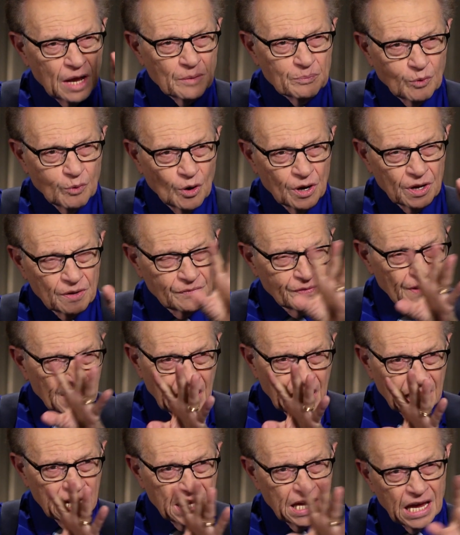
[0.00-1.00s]
skateboarding,
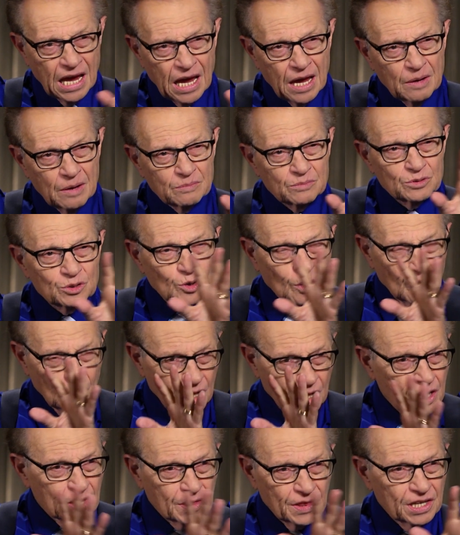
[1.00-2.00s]
forgetting games or
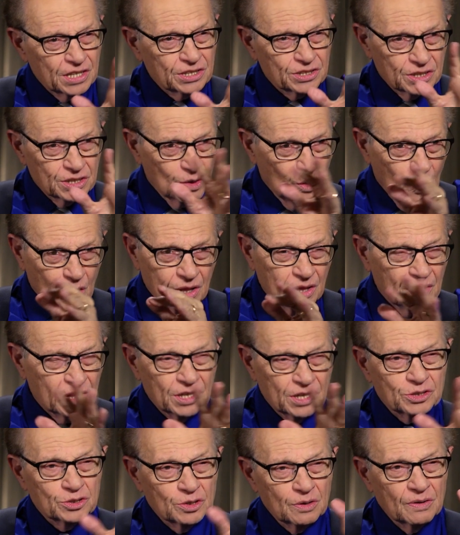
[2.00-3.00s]
other things and all the
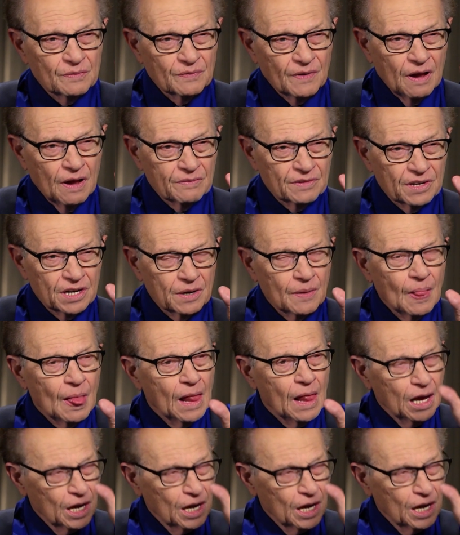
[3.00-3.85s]
things you're involved in.